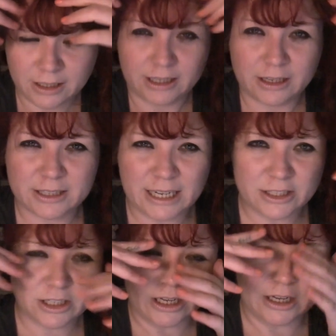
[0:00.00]
It
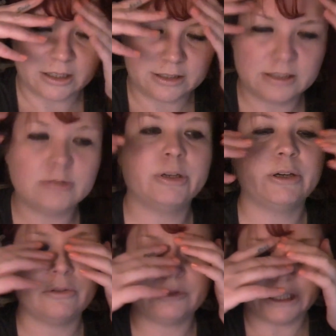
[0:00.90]
tends to curl a little bit
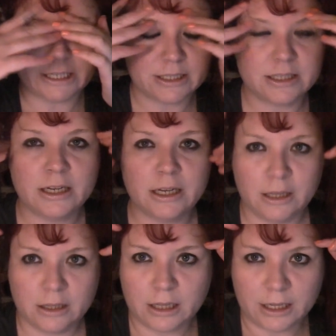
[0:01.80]
overnight,
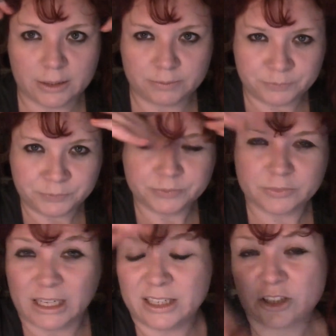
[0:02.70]

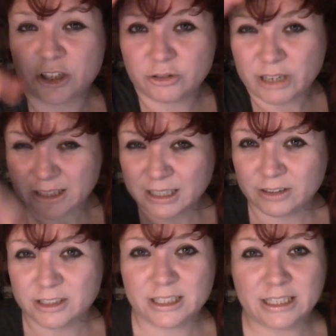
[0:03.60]
and I just straighten that on
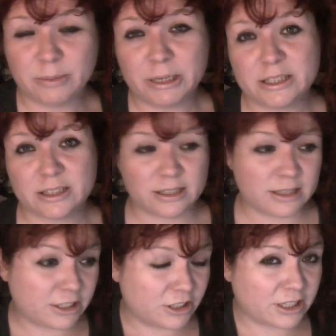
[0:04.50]
a daily basis and
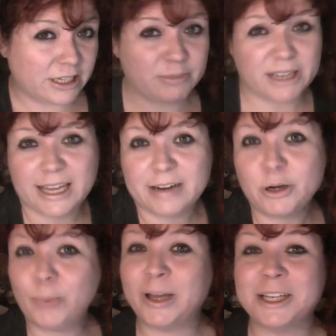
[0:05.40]
then just my hair
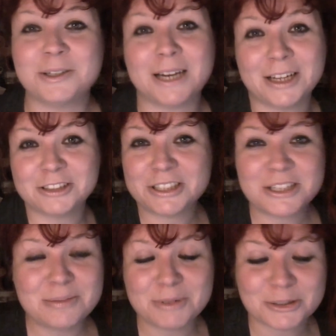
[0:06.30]
up. I don't actually
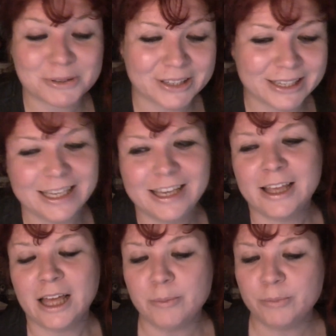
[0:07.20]
do much with it.
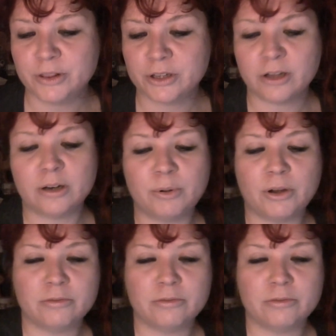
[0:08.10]
But the colour ball